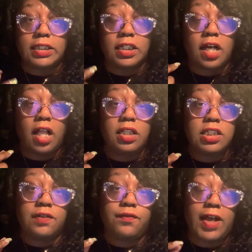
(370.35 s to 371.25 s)
the
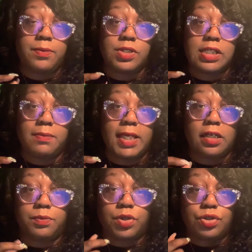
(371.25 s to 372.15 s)
collagen fibers that make
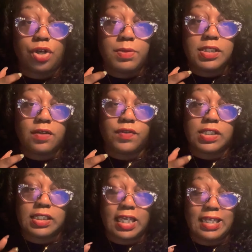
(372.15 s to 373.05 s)
up the dermis of the
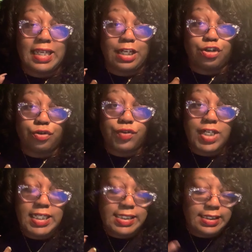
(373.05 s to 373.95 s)
skin,
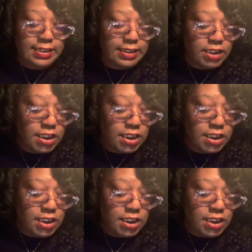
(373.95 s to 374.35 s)
increased.